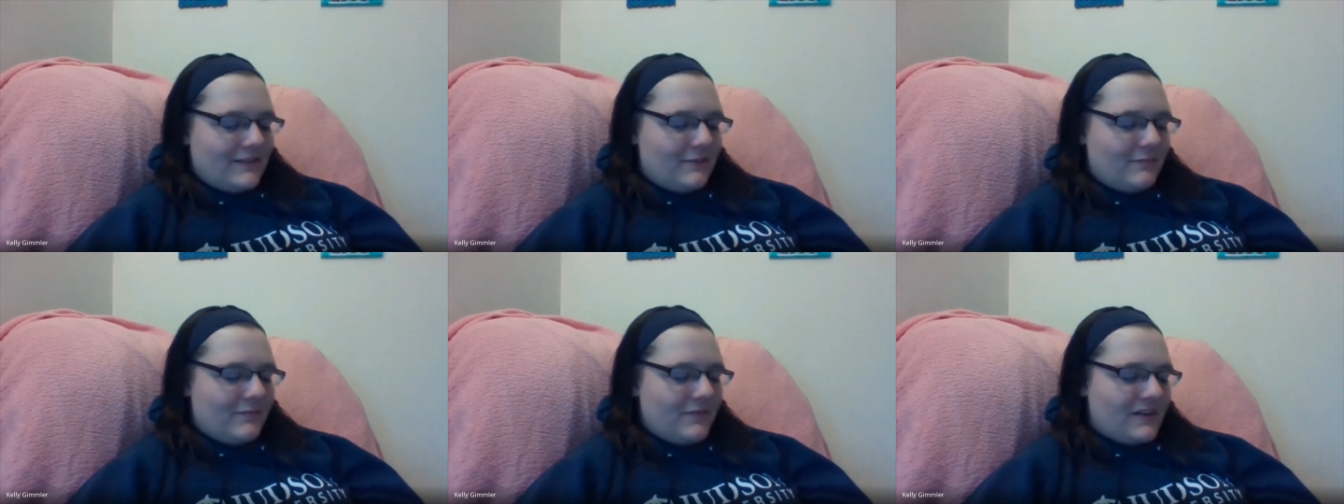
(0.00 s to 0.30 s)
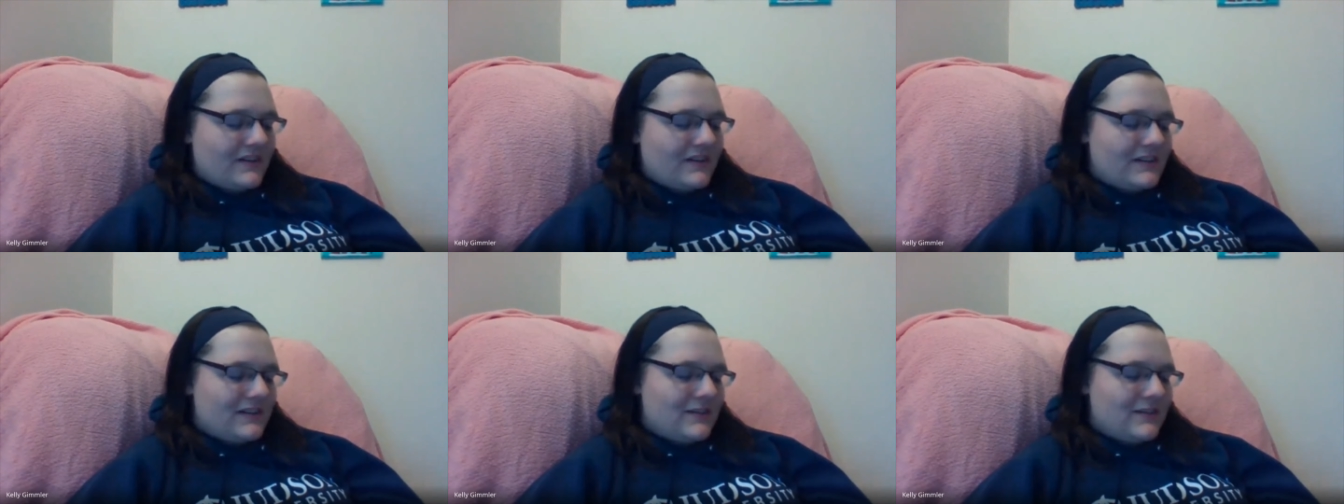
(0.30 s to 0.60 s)
to
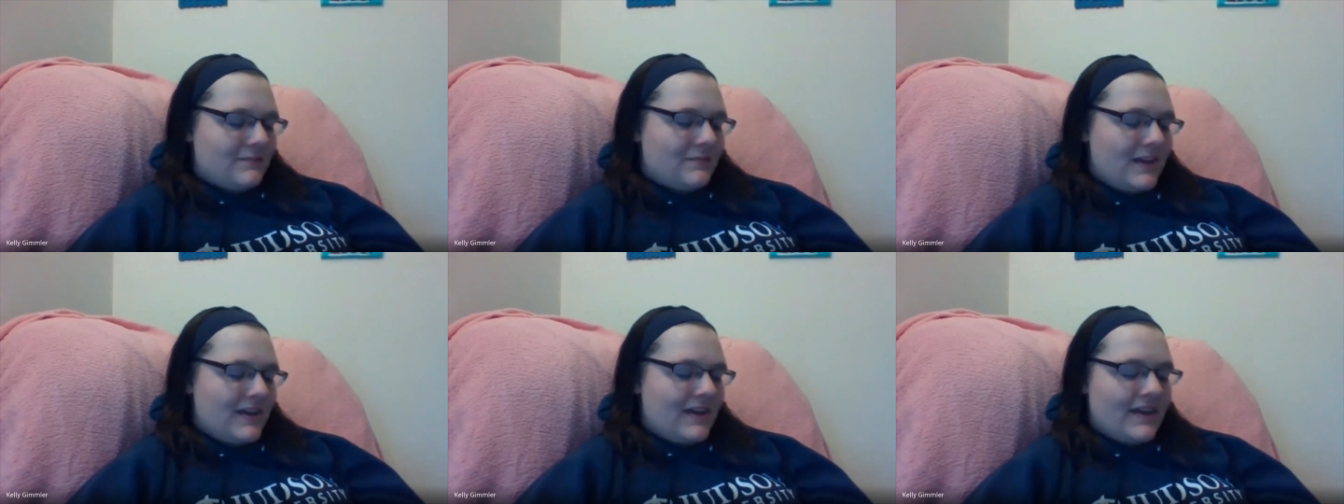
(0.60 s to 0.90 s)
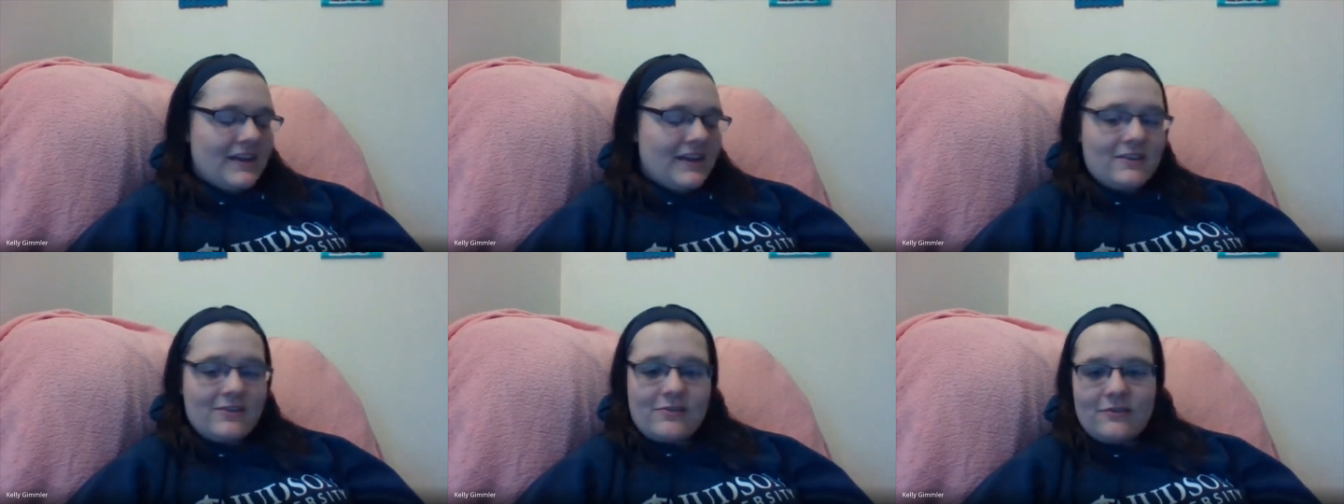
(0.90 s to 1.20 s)

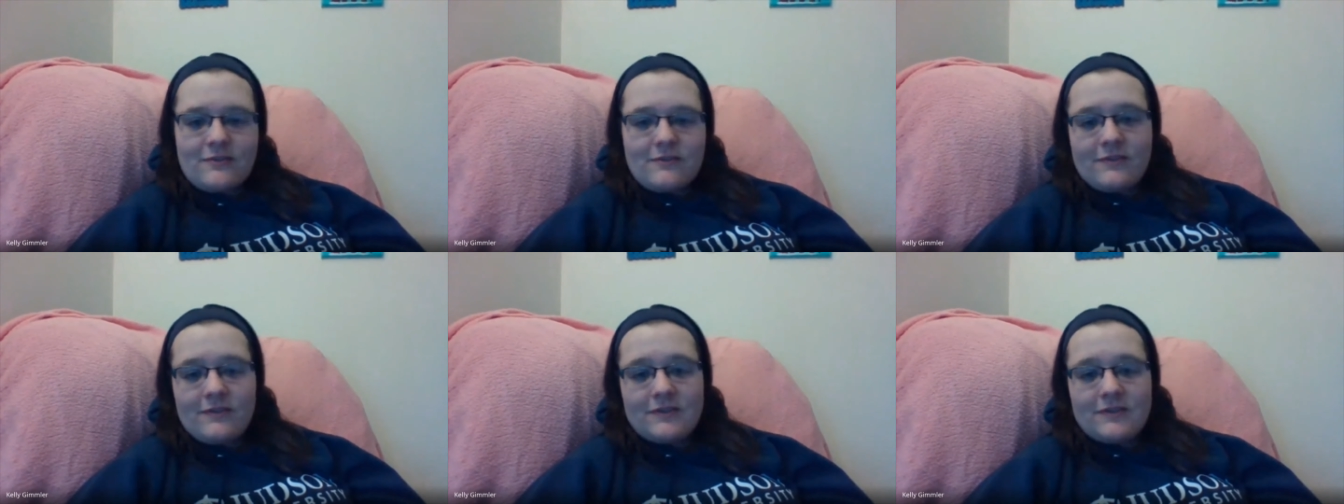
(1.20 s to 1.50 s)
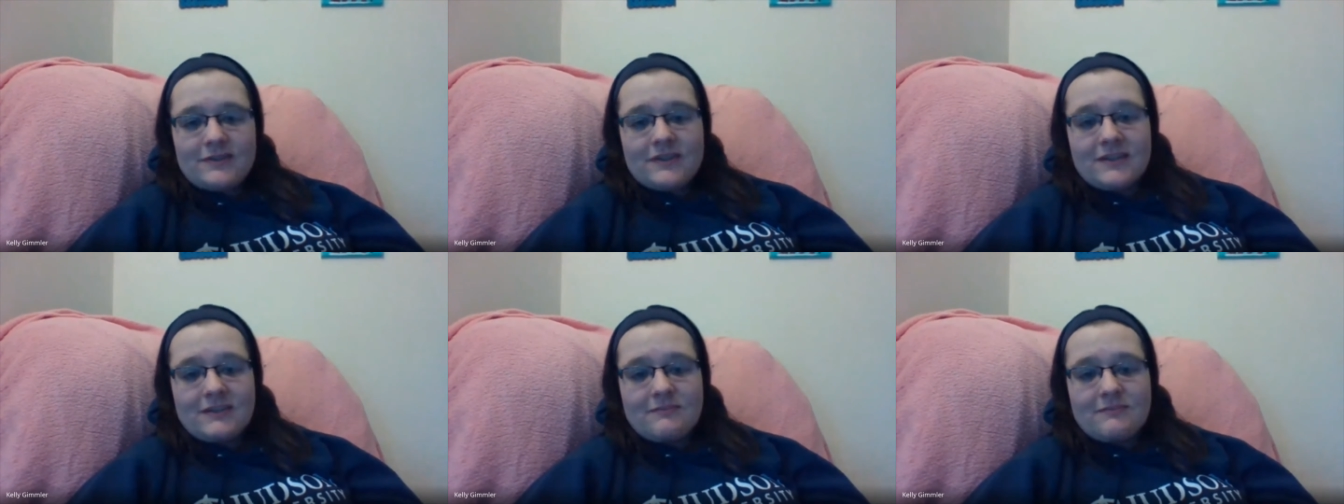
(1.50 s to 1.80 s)
participate in
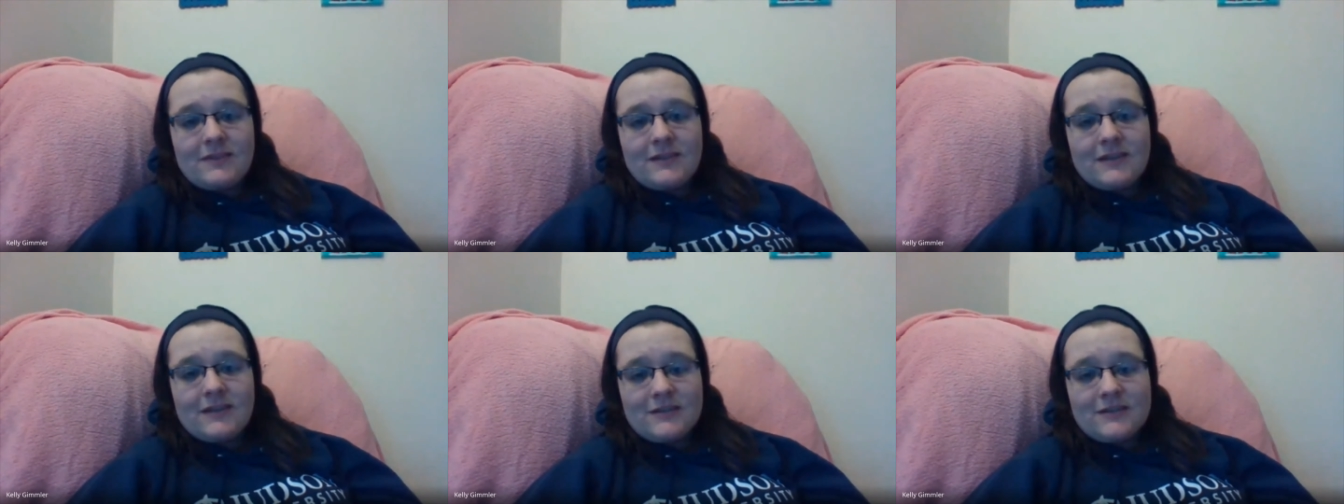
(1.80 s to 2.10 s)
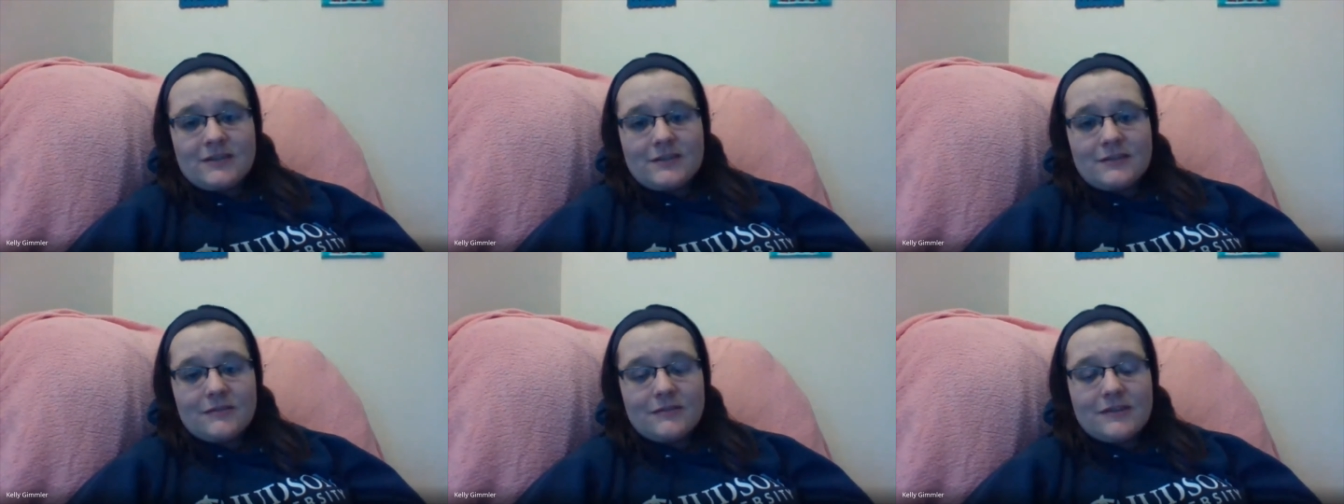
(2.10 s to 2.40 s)
university
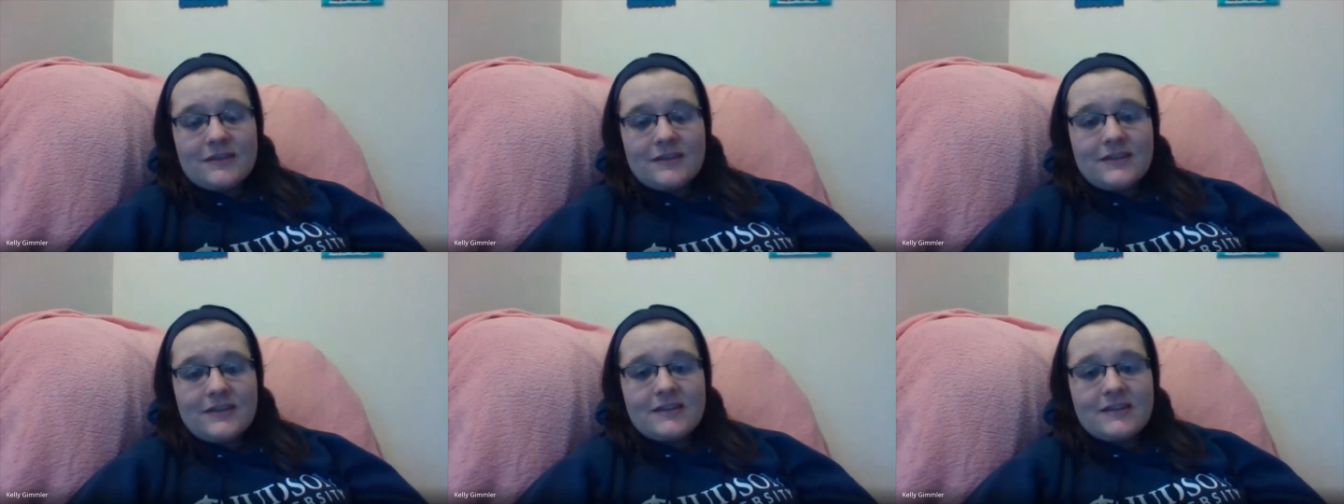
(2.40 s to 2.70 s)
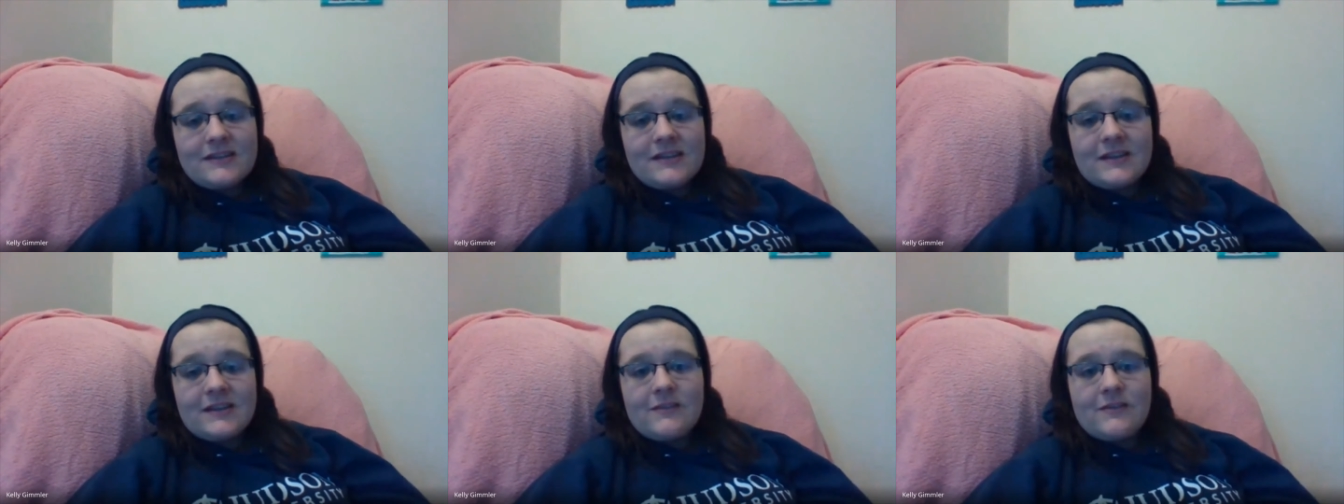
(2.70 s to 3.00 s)
ministries.